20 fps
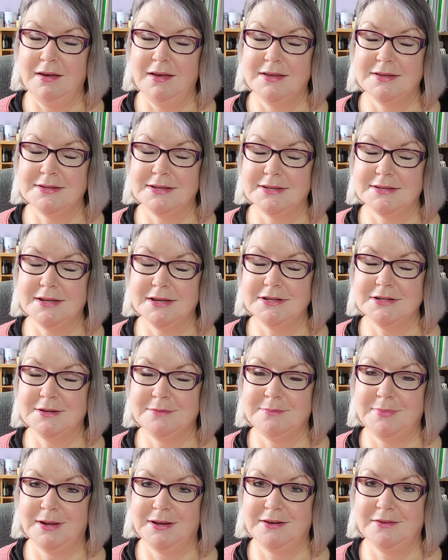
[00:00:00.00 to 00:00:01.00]
So it's actually
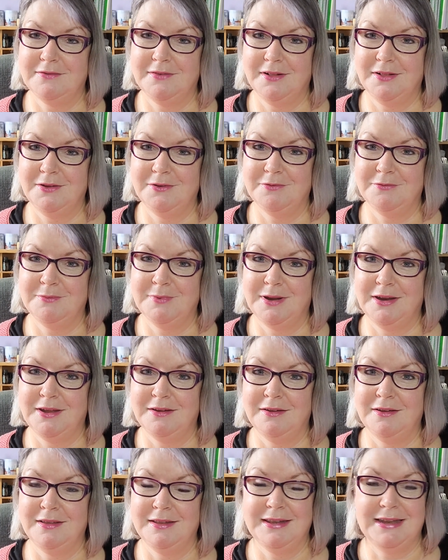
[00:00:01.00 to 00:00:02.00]
better value for
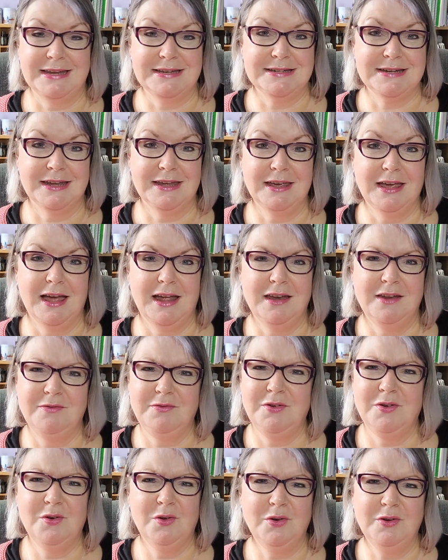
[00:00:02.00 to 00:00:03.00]
money knitting. And if
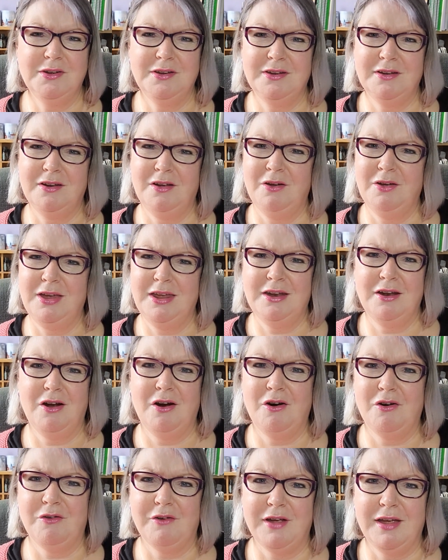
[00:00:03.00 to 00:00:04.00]
you're not in a
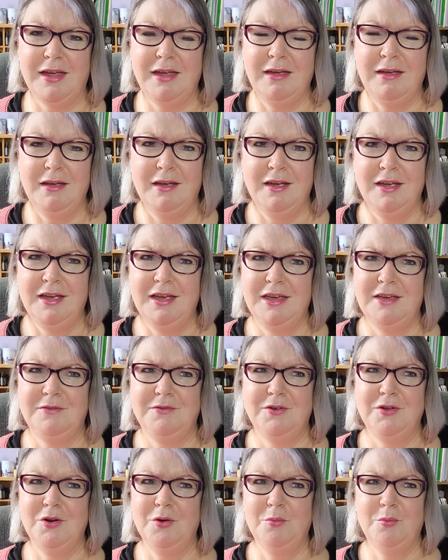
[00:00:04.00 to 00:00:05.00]
hurry, if
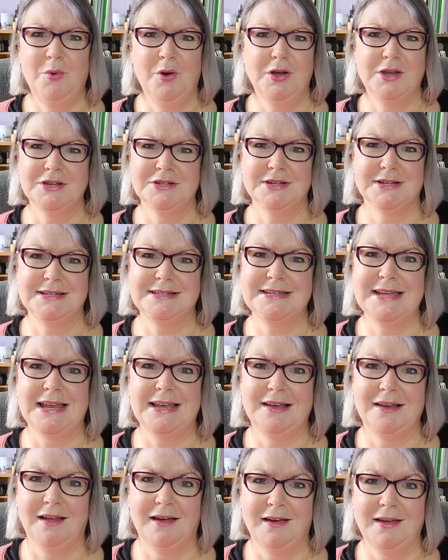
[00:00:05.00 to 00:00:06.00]
you're not working to a
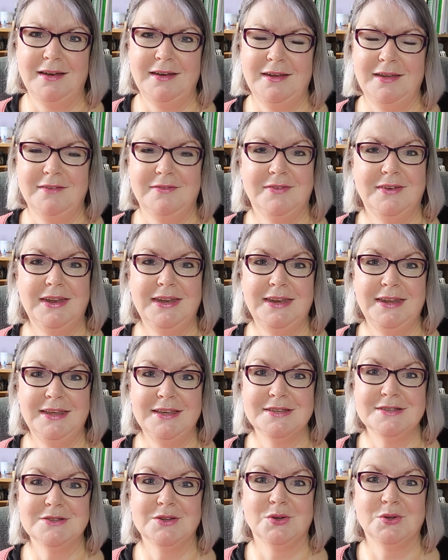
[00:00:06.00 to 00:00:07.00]
deadline, if knitting
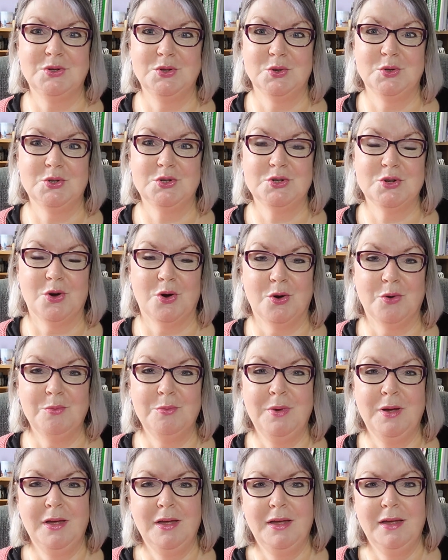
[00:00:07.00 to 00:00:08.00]
is not your
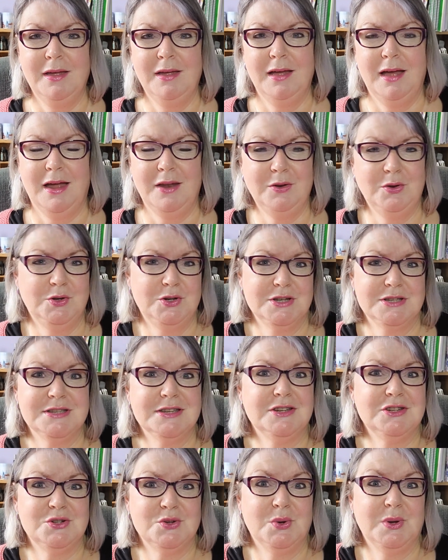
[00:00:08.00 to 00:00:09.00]
job and you just
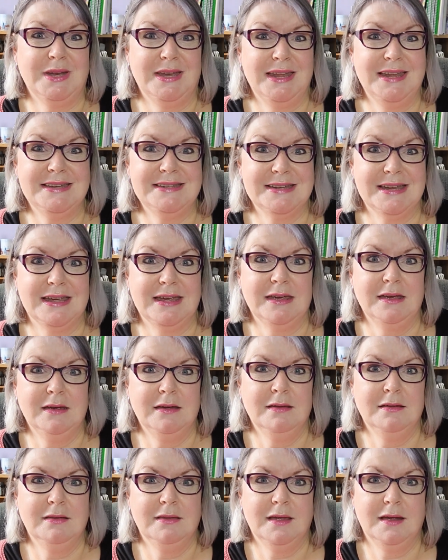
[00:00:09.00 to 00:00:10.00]
enjoy knitting,
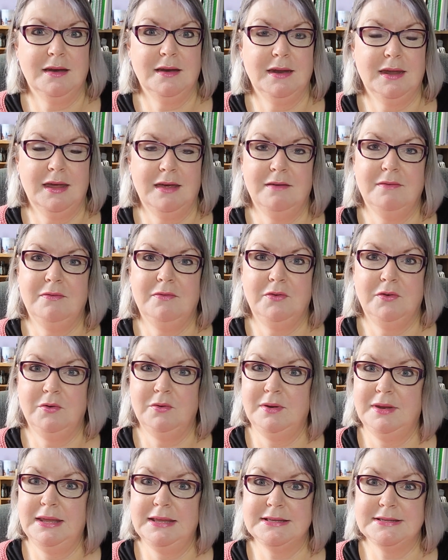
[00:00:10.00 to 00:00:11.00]
then if you
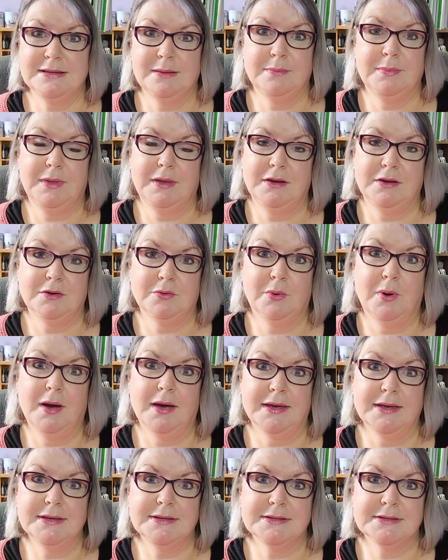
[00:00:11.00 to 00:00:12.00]
knit something
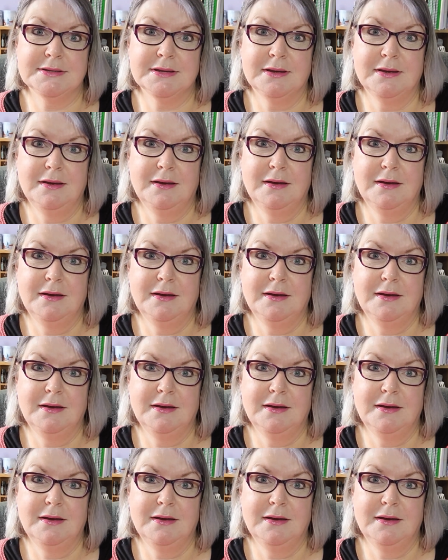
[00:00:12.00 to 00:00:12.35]
twice